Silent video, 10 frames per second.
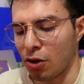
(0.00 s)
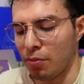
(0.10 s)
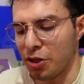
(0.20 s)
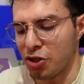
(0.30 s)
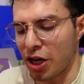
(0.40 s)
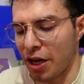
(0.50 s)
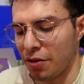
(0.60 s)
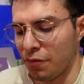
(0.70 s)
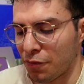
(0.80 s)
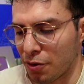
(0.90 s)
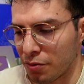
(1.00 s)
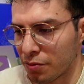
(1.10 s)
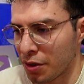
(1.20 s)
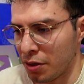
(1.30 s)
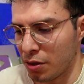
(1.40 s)
Goblin Giant in front
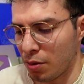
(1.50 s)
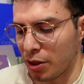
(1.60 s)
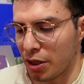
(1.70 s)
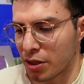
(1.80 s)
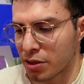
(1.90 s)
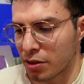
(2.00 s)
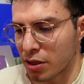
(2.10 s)
in double elixir.